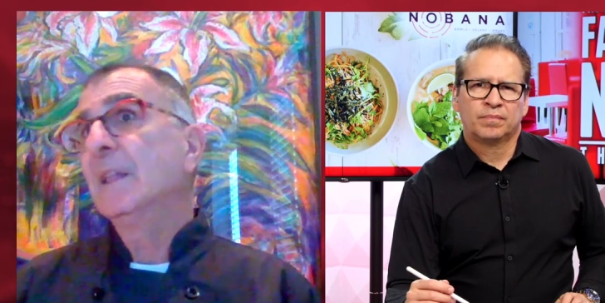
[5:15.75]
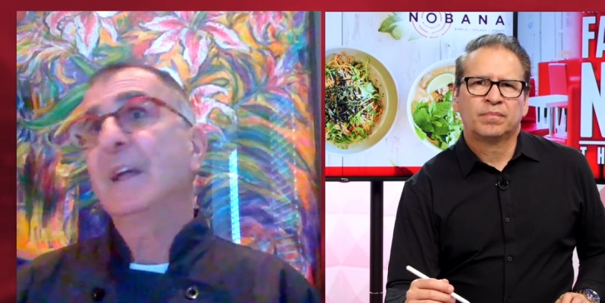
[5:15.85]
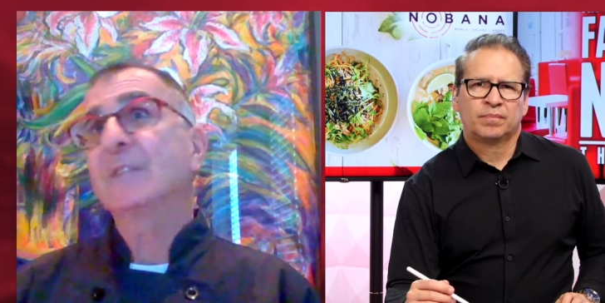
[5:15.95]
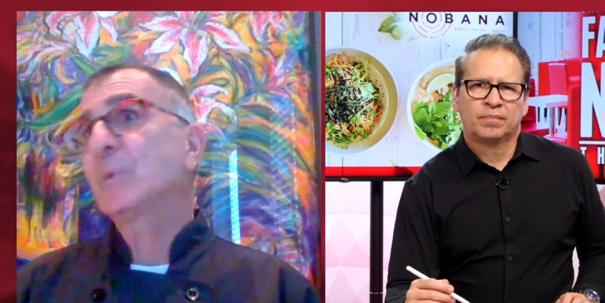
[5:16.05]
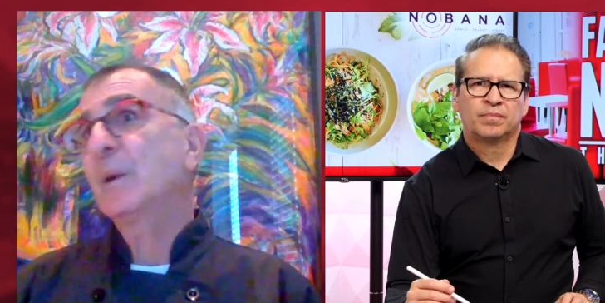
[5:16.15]

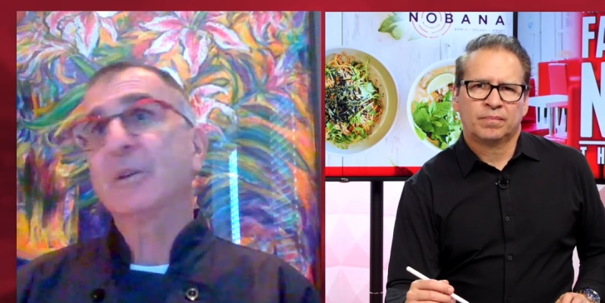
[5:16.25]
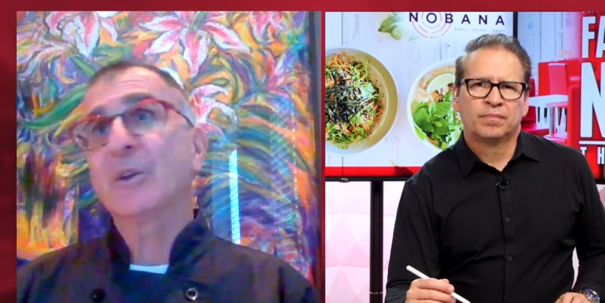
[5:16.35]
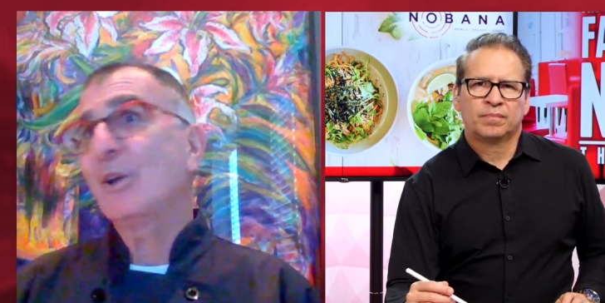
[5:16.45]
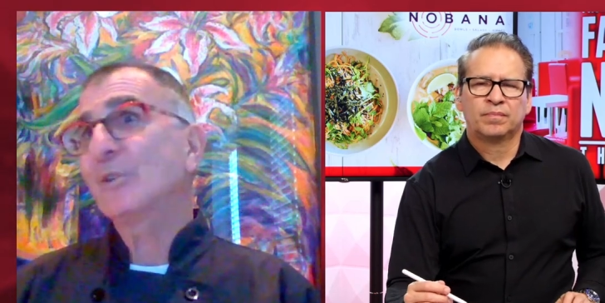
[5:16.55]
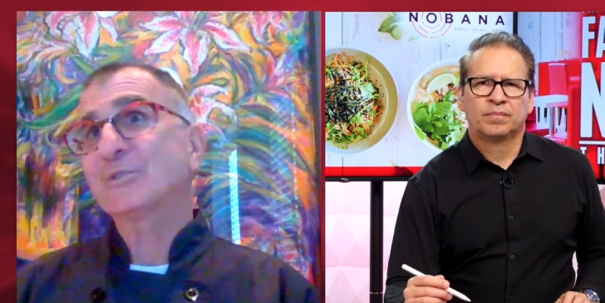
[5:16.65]
Speaker 1: That's where it
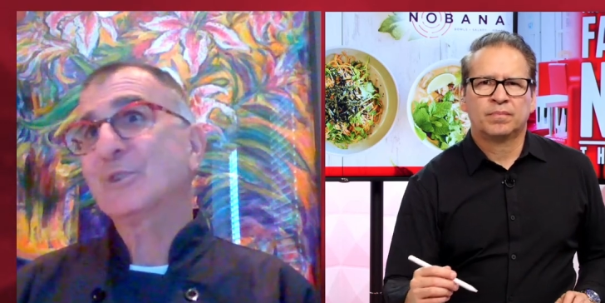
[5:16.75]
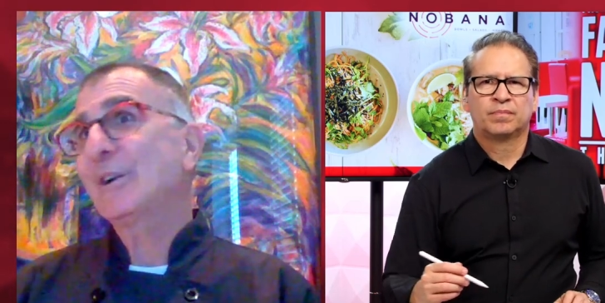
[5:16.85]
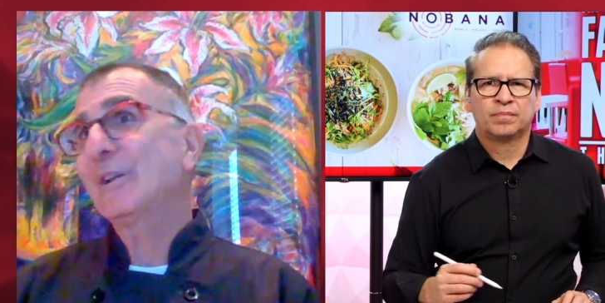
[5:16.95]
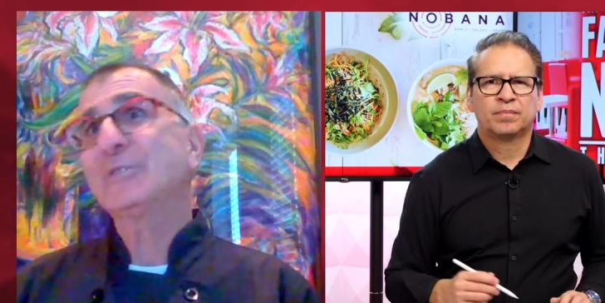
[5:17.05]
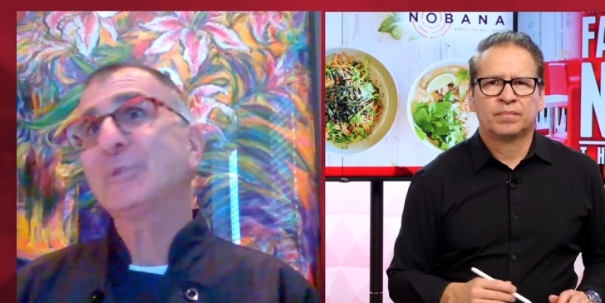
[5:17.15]
all
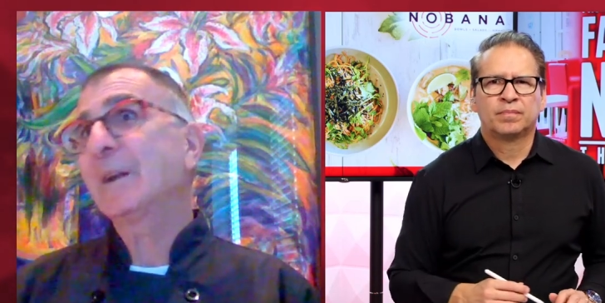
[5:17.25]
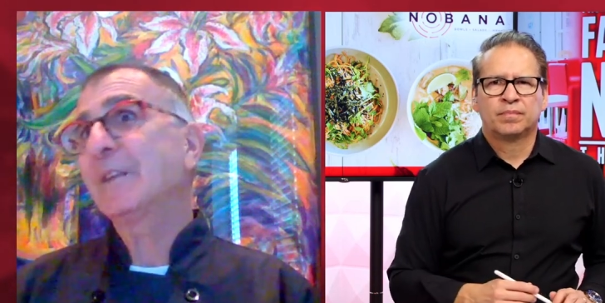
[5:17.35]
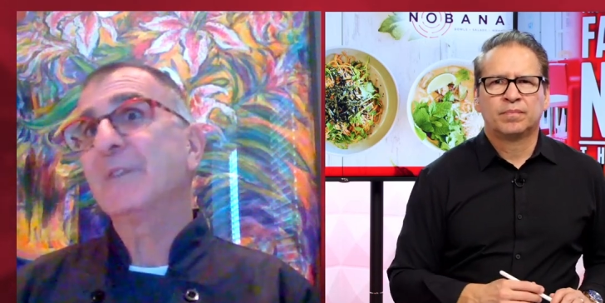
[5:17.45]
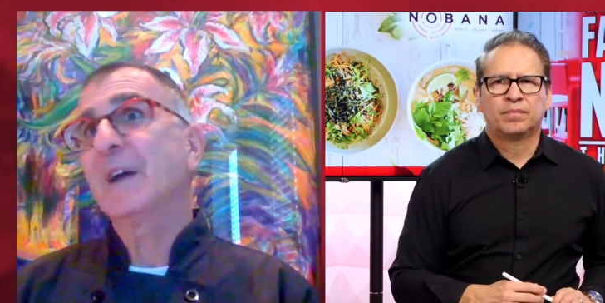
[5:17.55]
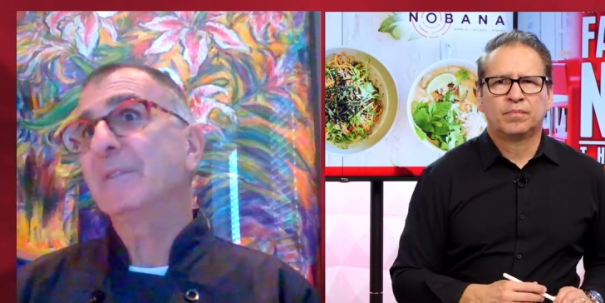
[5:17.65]
started
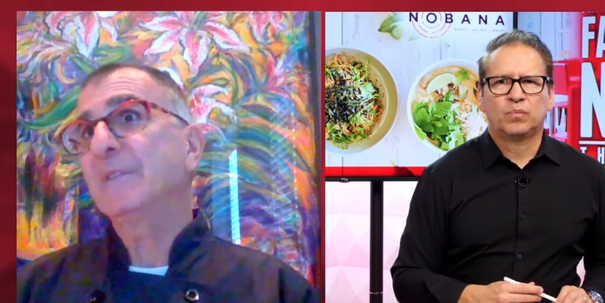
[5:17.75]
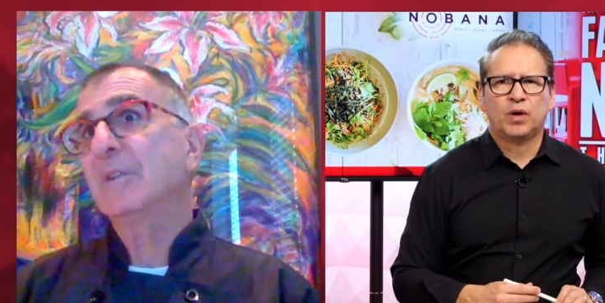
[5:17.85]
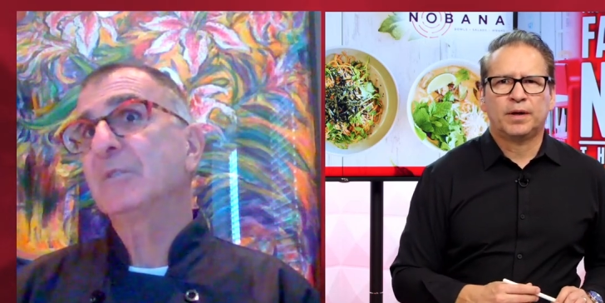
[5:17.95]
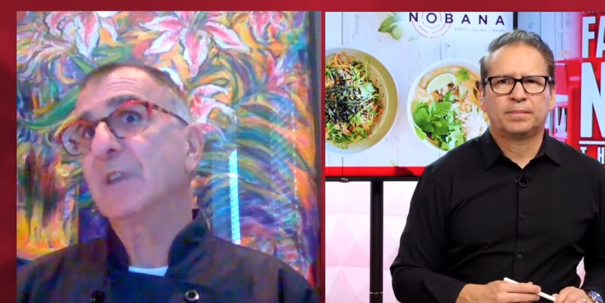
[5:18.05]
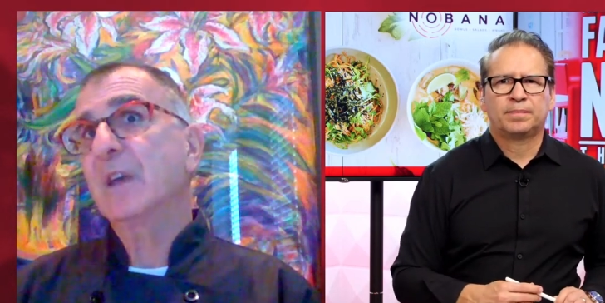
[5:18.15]
twenty-five
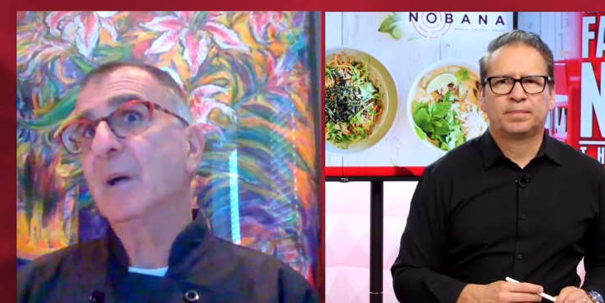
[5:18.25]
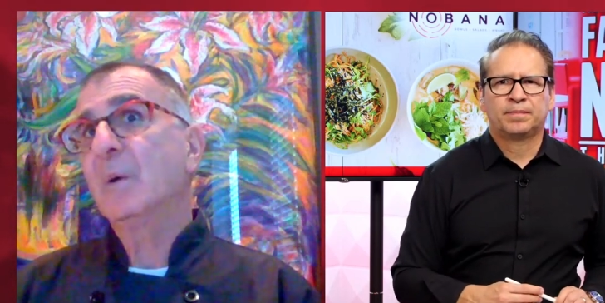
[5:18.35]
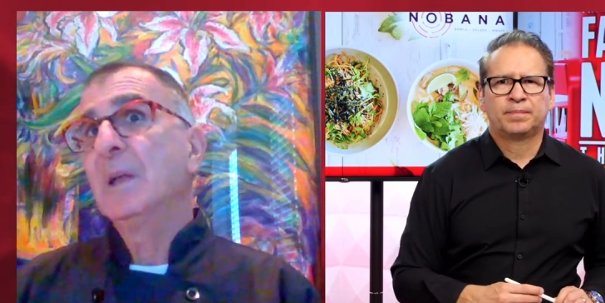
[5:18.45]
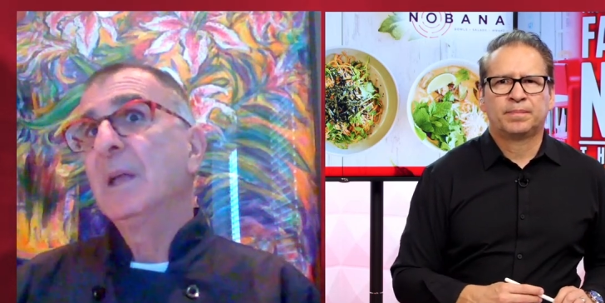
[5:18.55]
years right. ago.